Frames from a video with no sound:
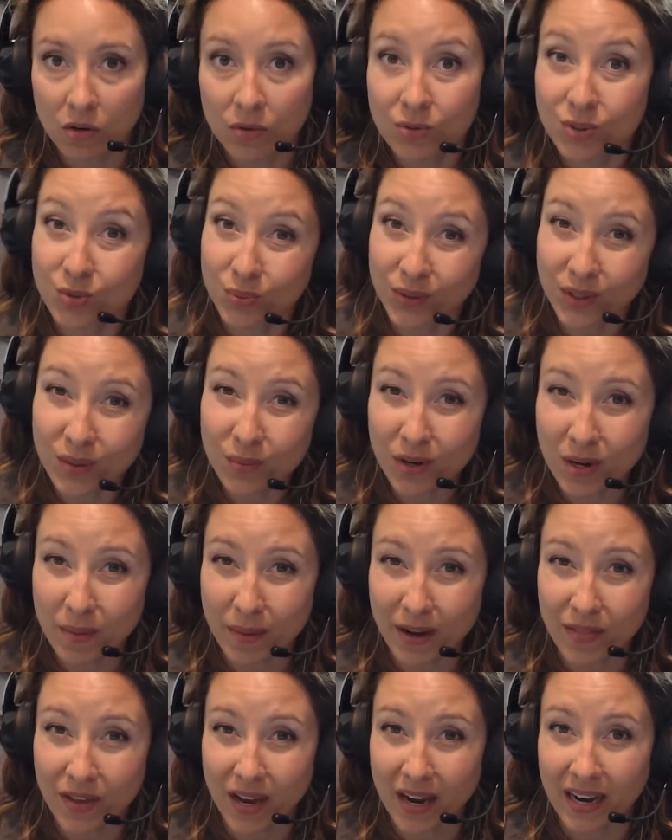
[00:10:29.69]
I was really worried
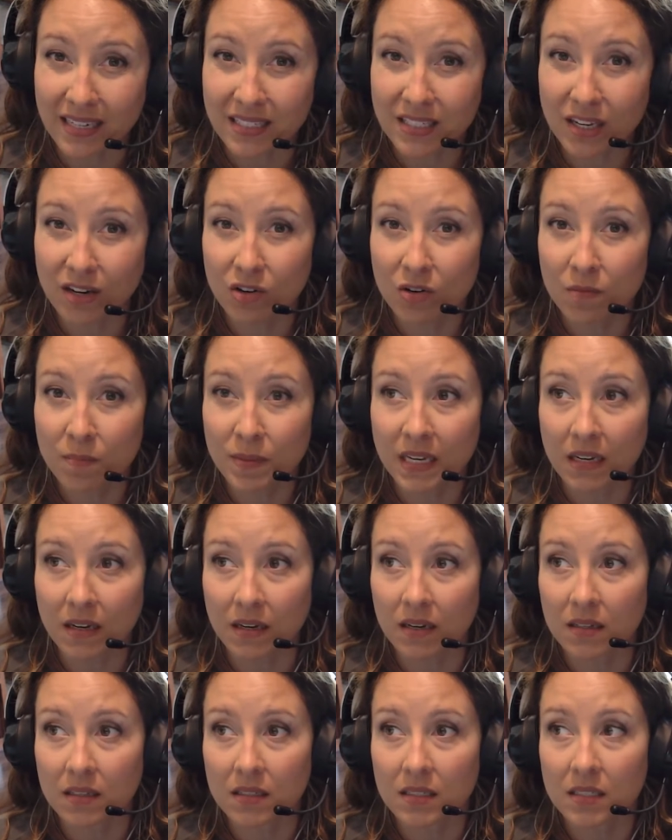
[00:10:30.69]
about the high tunnel
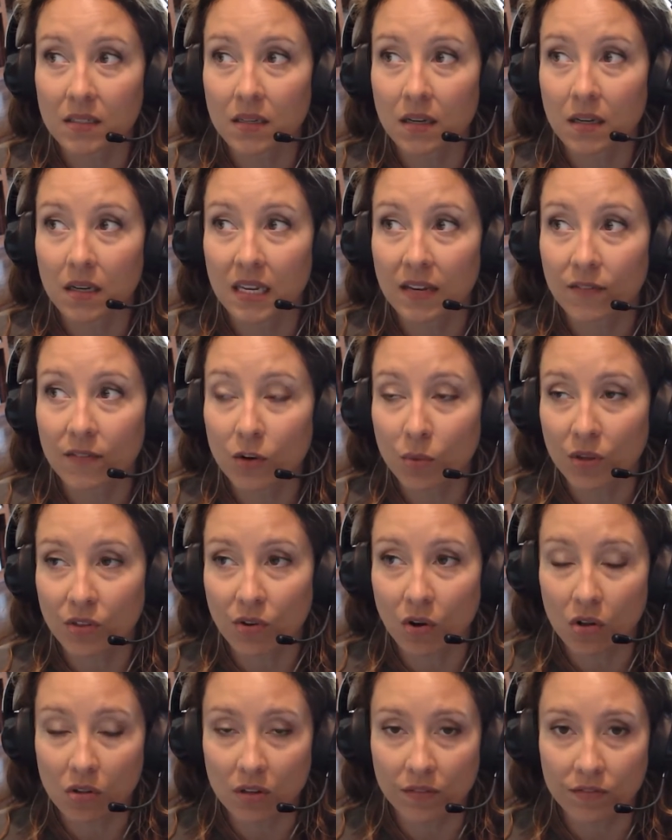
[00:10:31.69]
because even with
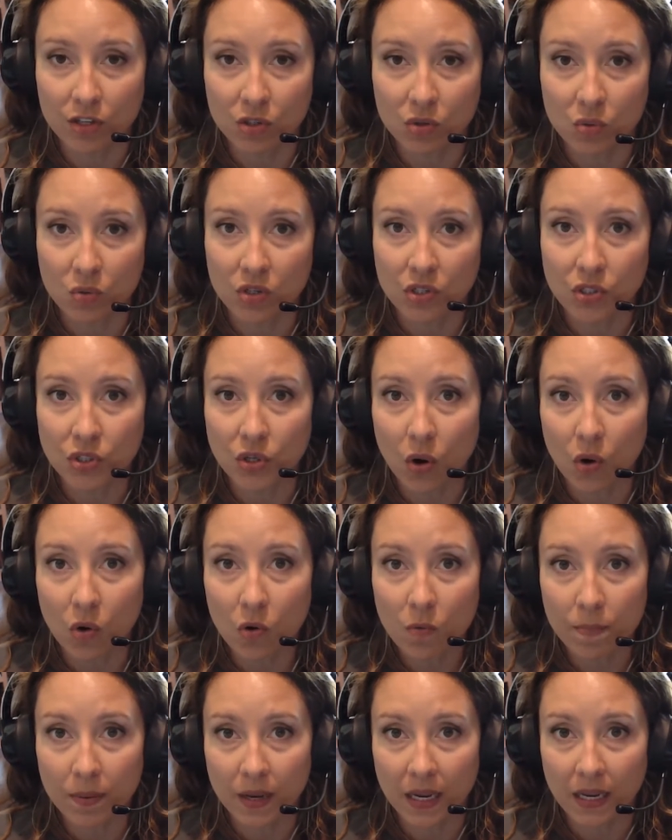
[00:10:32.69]
all of the doors
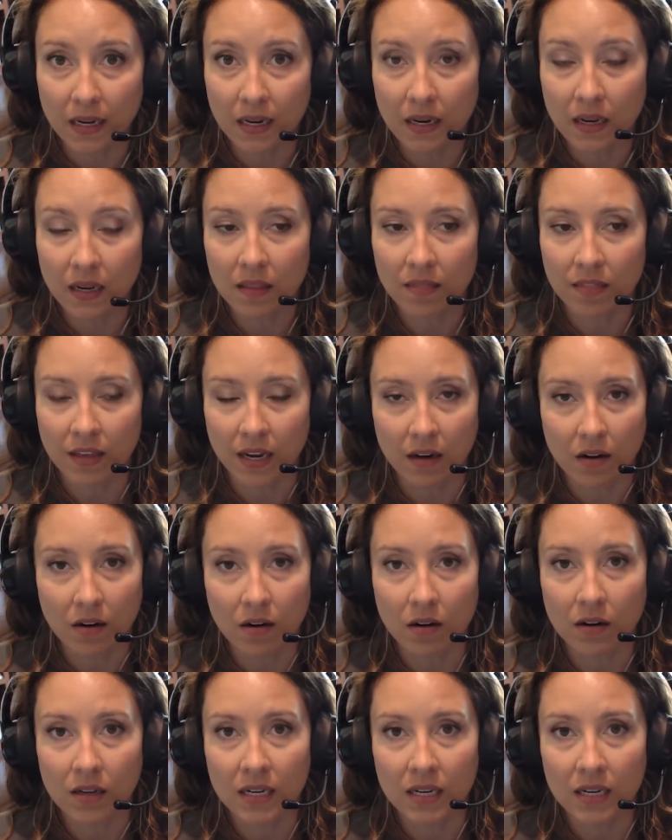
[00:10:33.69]
open there,